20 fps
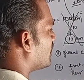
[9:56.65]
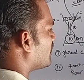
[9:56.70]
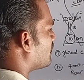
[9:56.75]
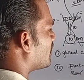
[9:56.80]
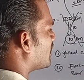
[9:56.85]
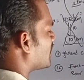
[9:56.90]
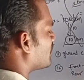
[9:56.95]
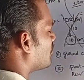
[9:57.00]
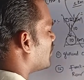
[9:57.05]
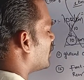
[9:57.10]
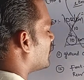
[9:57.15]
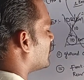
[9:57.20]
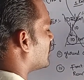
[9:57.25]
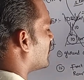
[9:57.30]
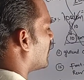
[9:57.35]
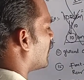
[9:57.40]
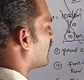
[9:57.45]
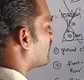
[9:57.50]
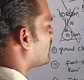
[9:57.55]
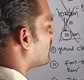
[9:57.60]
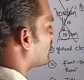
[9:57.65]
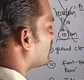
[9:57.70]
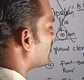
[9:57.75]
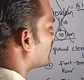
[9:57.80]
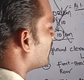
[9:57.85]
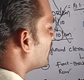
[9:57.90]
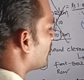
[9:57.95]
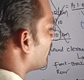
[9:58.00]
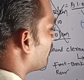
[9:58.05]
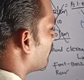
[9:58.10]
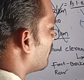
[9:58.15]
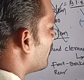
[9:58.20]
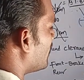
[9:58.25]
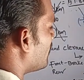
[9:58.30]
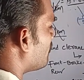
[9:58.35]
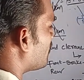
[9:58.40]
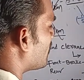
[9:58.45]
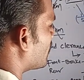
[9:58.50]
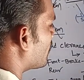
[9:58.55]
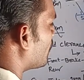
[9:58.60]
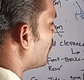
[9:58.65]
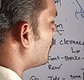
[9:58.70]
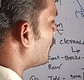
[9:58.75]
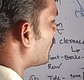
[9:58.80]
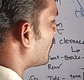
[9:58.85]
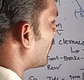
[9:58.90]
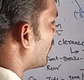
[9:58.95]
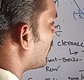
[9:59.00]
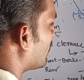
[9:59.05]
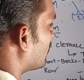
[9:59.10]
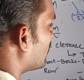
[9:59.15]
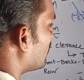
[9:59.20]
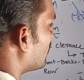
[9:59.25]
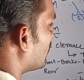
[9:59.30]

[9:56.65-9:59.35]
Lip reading: divided by 100, where we are going to get